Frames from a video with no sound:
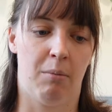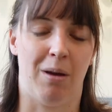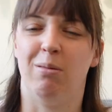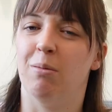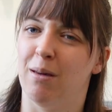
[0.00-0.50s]

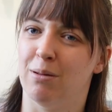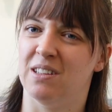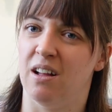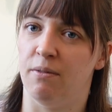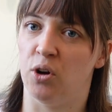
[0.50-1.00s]
Maybe make
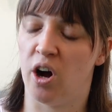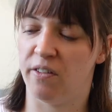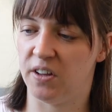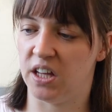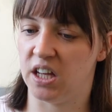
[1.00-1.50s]
myself a
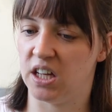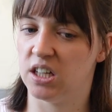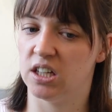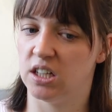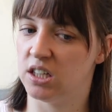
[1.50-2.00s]
coffee.
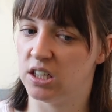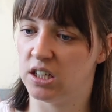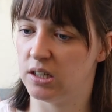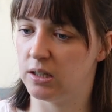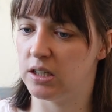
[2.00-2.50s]

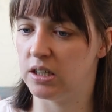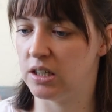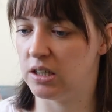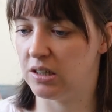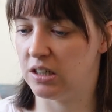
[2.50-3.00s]

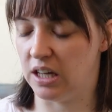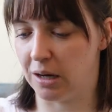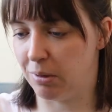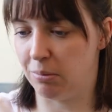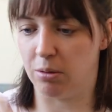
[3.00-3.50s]
Yeah,
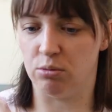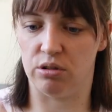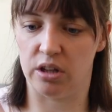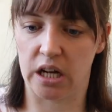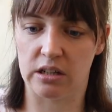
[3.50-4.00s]
maybe I'm going to
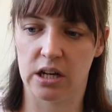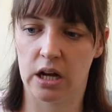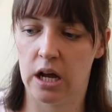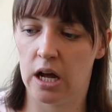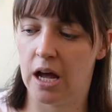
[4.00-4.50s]
do that.
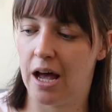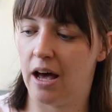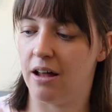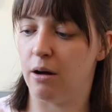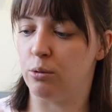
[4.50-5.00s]

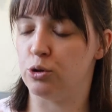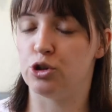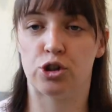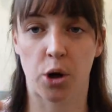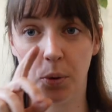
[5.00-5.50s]
And I will
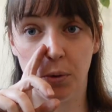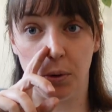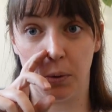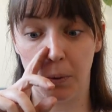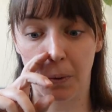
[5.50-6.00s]
show
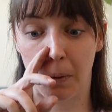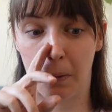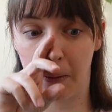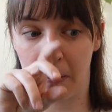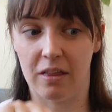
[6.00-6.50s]
you
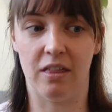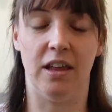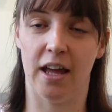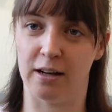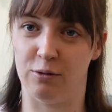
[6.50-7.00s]

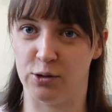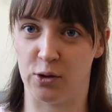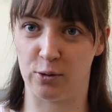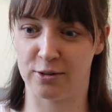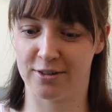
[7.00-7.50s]
the end
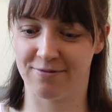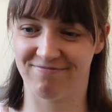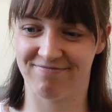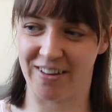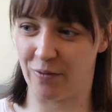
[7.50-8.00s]
result
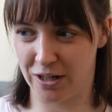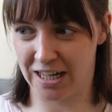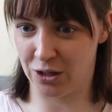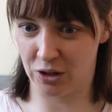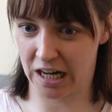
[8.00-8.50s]
of what
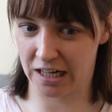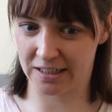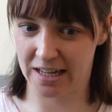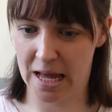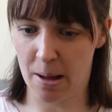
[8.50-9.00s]
they look
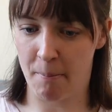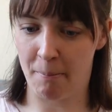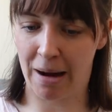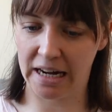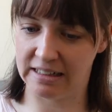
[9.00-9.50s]
like.
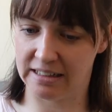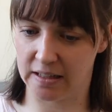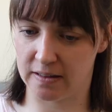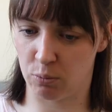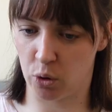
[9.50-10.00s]
Might need to
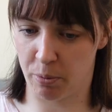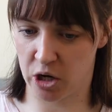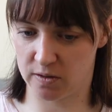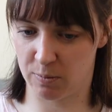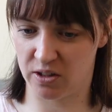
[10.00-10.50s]
get smaller
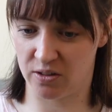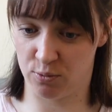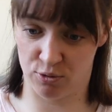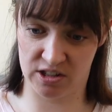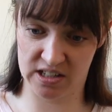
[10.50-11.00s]
pots because
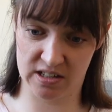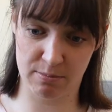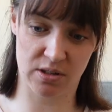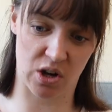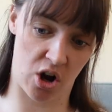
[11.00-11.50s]
those root
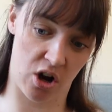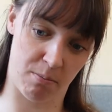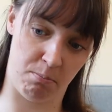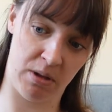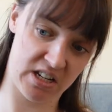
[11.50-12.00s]
systems are
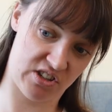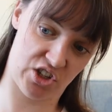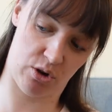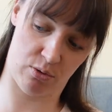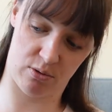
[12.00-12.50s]

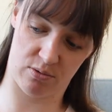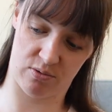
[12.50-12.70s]
minuscule.